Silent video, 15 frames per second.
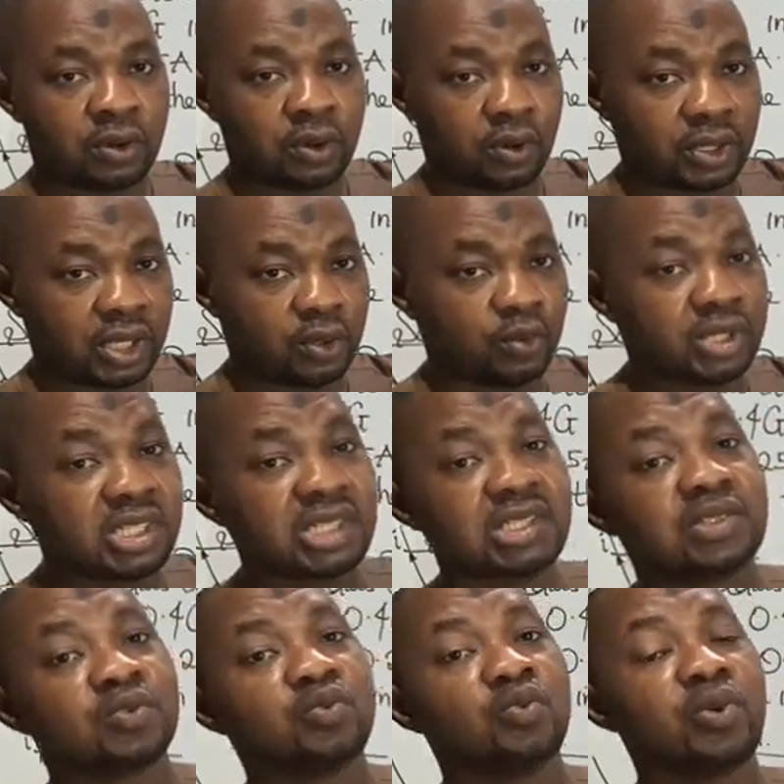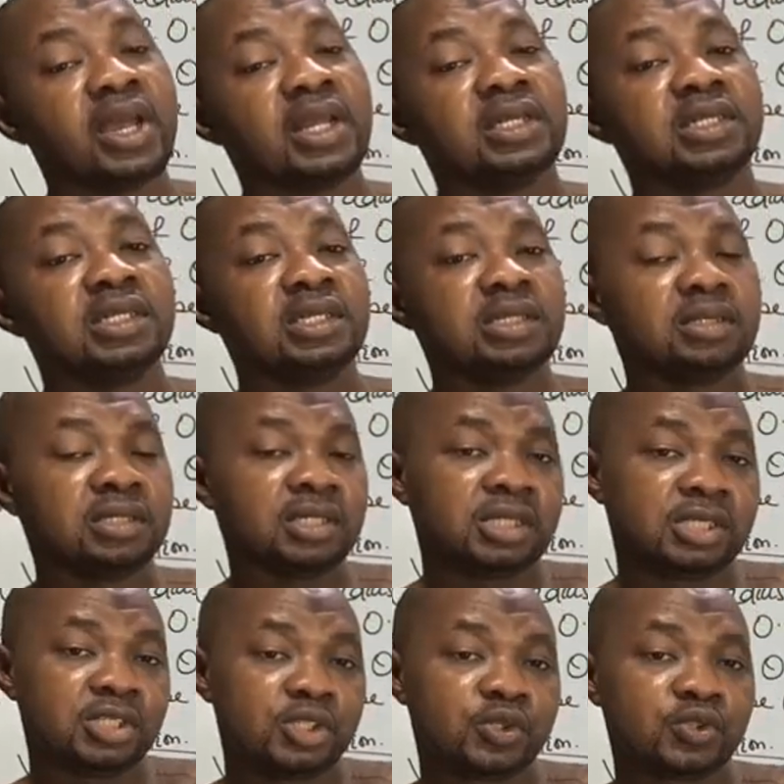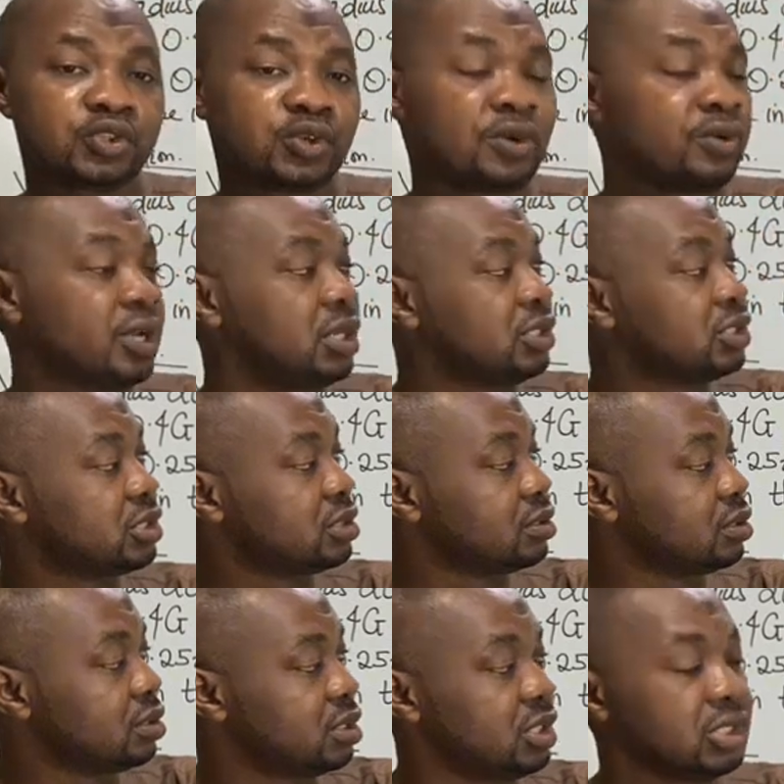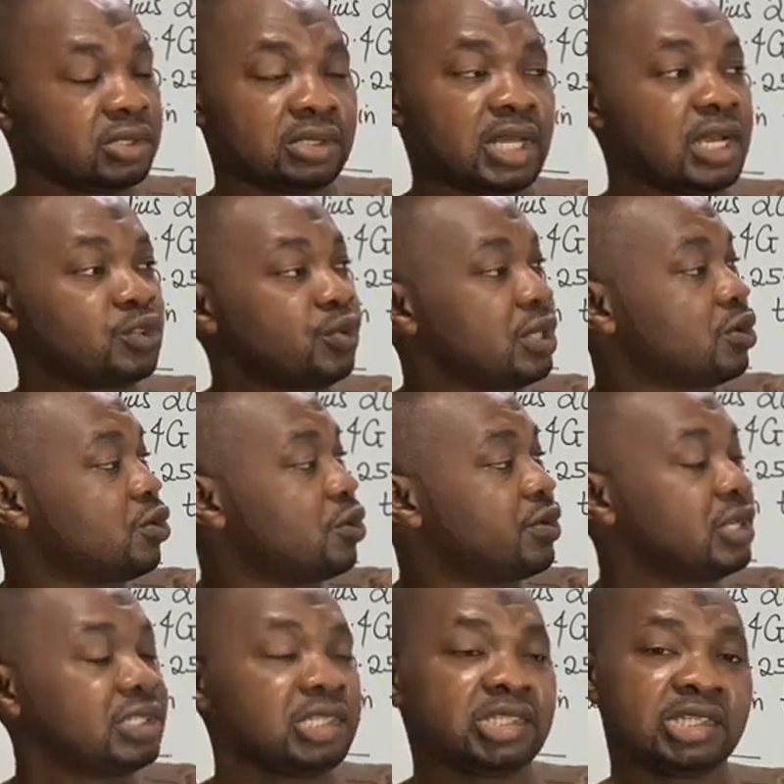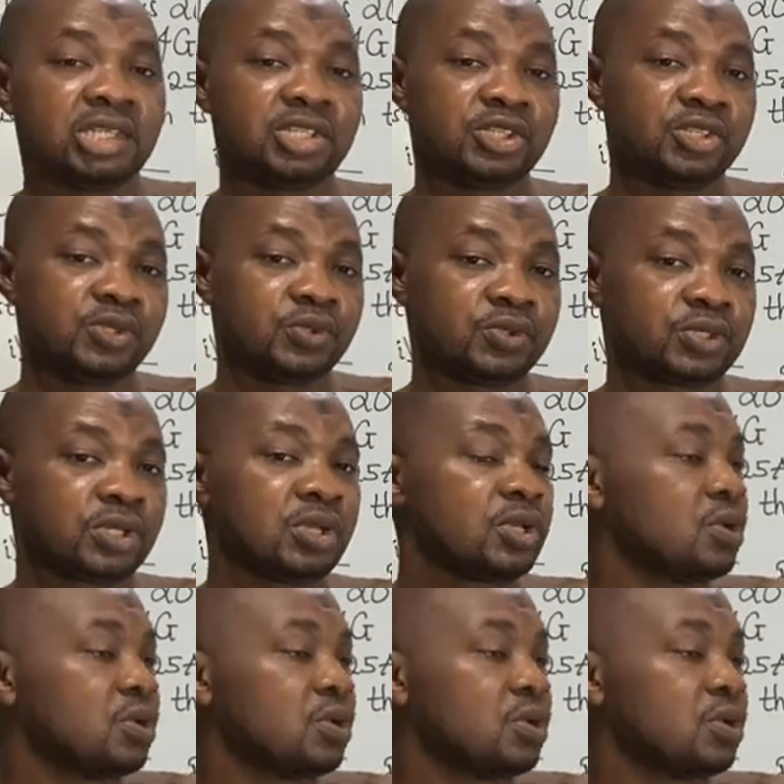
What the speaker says: okay, which is when the induced current is, that's when current is induced,